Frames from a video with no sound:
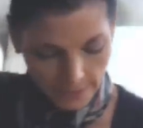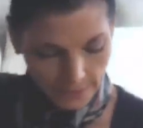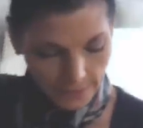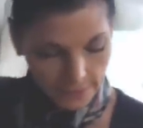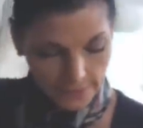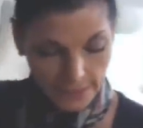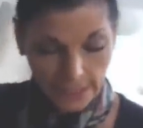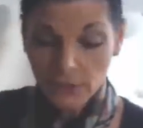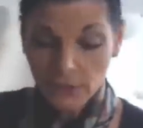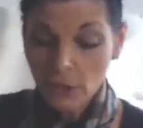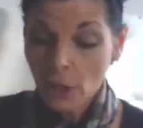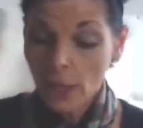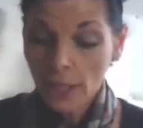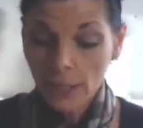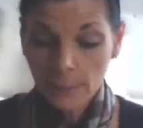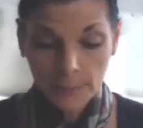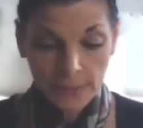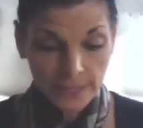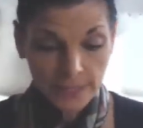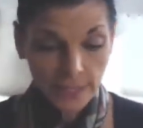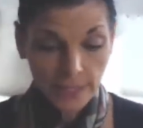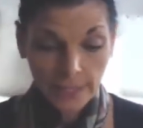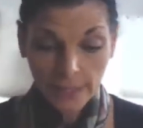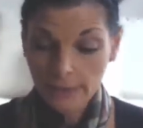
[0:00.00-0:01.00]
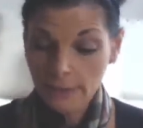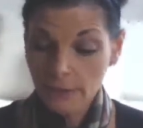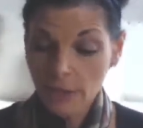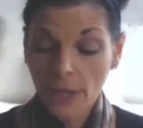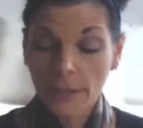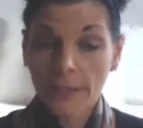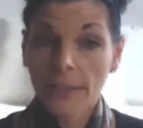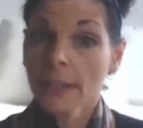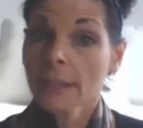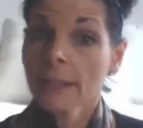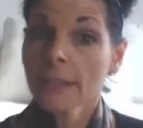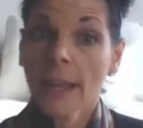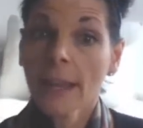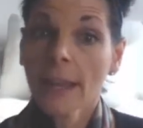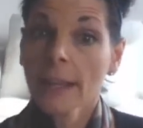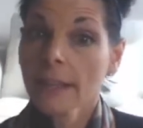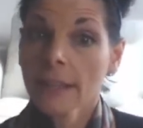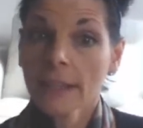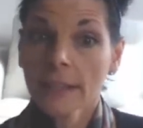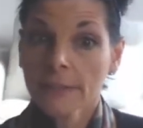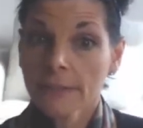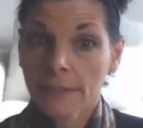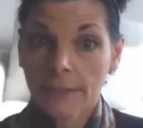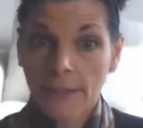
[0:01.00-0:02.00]
That's all I'm saying, nothing
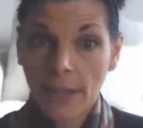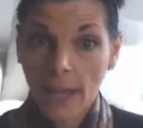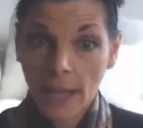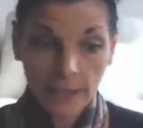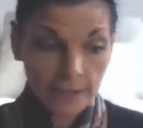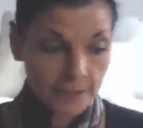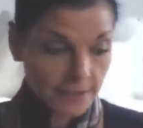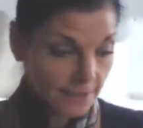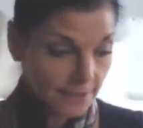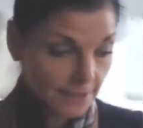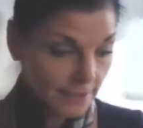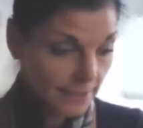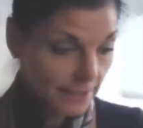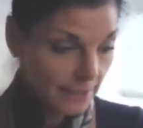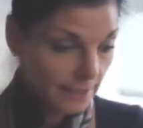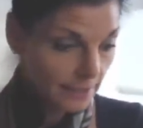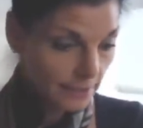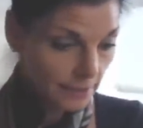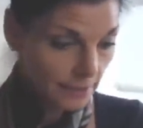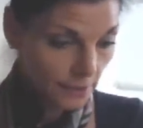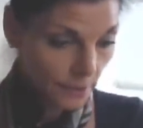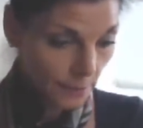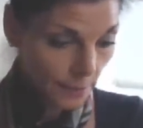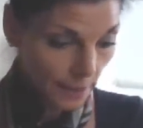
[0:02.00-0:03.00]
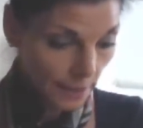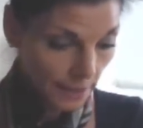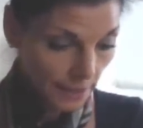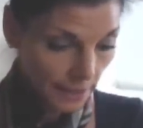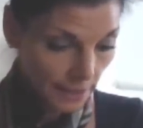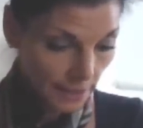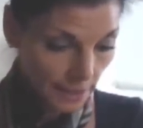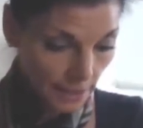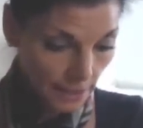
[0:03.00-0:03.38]
negative, honestly, okay?